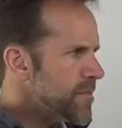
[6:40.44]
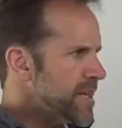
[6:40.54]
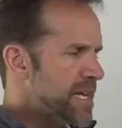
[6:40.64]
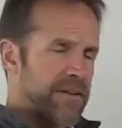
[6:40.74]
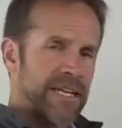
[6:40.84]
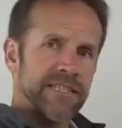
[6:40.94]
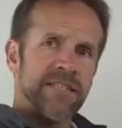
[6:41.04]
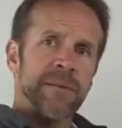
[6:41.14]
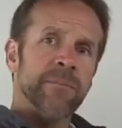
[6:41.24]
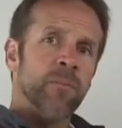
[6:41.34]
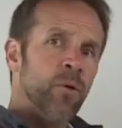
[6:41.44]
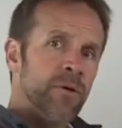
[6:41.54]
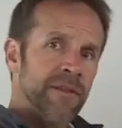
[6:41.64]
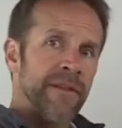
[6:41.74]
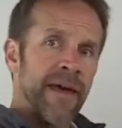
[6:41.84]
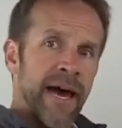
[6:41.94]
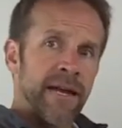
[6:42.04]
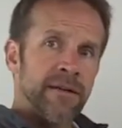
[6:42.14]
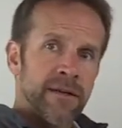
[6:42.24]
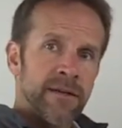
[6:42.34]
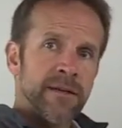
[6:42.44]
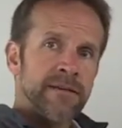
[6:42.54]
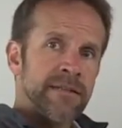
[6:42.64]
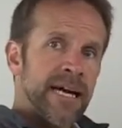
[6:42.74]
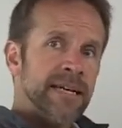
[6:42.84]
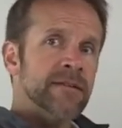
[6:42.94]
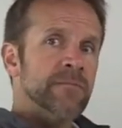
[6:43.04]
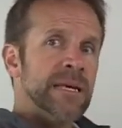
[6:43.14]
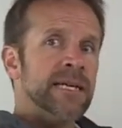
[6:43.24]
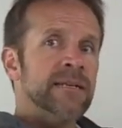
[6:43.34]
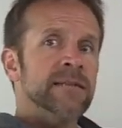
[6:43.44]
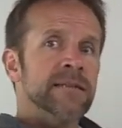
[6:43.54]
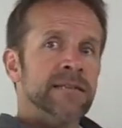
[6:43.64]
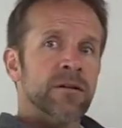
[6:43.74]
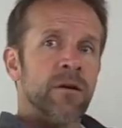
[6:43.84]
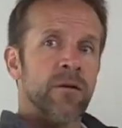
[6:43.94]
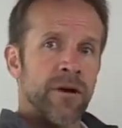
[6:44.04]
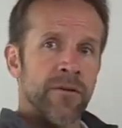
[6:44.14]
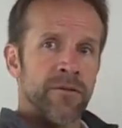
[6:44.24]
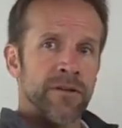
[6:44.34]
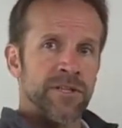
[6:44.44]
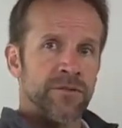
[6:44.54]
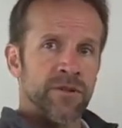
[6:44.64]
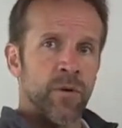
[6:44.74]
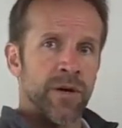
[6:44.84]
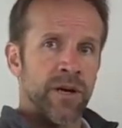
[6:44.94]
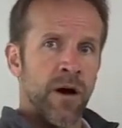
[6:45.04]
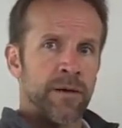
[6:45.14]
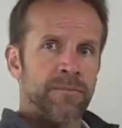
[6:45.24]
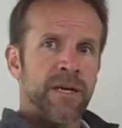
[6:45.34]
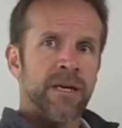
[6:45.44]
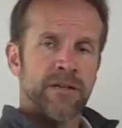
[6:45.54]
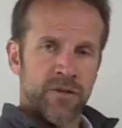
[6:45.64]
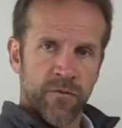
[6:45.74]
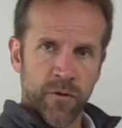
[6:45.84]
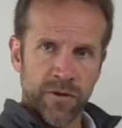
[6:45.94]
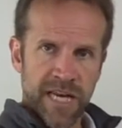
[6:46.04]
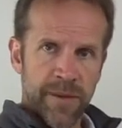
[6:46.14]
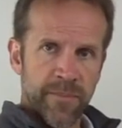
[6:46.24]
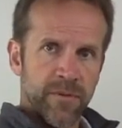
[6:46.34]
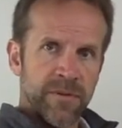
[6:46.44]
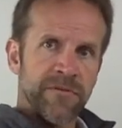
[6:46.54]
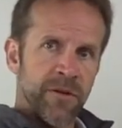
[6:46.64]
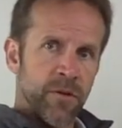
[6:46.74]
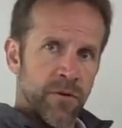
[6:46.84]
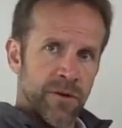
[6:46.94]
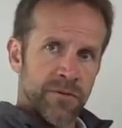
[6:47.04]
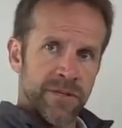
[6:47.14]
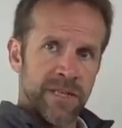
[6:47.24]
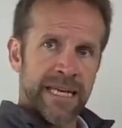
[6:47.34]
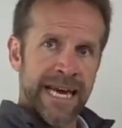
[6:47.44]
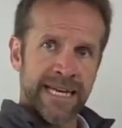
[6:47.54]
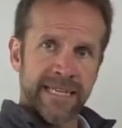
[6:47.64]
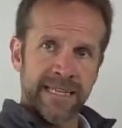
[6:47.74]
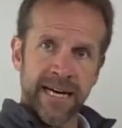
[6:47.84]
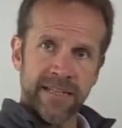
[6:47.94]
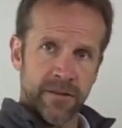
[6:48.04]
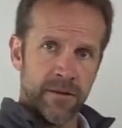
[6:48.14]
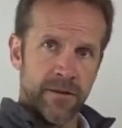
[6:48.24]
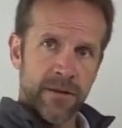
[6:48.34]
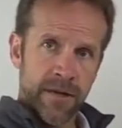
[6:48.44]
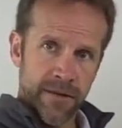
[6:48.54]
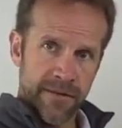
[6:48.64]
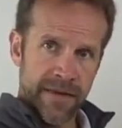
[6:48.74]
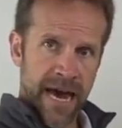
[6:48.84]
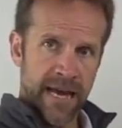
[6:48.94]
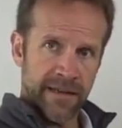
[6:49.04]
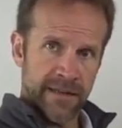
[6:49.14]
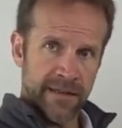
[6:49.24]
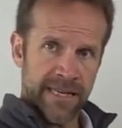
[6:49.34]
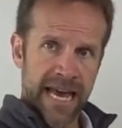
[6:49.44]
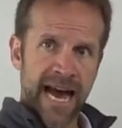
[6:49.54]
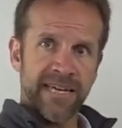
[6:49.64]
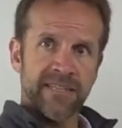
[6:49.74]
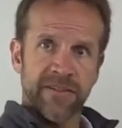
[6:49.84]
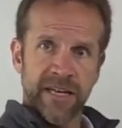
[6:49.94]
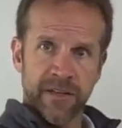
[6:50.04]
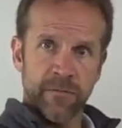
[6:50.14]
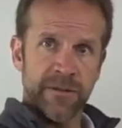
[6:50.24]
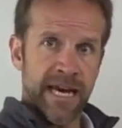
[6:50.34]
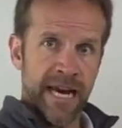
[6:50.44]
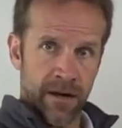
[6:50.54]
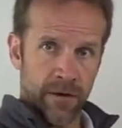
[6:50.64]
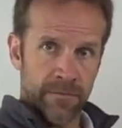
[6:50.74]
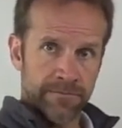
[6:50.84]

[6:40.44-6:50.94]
If it gets to be more than that, then that can mean that there are other issues going on. So for example, if you are using a connector that is activated with air,